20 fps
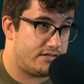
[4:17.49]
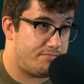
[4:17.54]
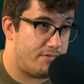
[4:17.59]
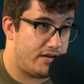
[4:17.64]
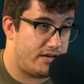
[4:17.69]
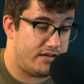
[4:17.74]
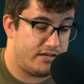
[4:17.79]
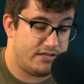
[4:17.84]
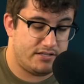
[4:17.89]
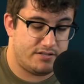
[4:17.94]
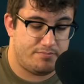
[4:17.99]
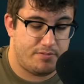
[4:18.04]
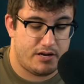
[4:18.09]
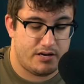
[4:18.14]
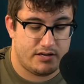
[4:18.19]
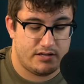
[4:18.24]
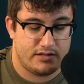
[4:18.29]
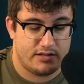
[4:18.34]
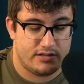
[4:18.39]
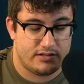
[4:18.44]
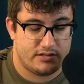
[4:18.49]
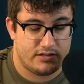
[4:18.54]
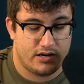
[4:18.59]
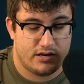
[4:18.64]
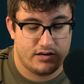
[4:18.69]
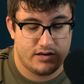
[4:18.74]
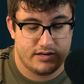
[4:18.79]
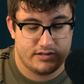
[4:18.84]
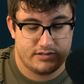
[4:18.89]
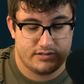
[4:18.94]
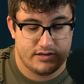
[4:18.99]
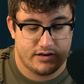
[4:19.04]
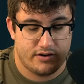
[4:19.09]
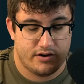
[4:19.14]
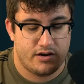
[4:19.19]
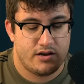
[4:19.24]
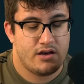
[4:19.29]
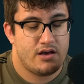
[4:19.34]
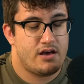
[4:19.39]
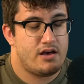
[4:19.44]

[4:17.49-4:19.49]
spending, spending that's unnecessary.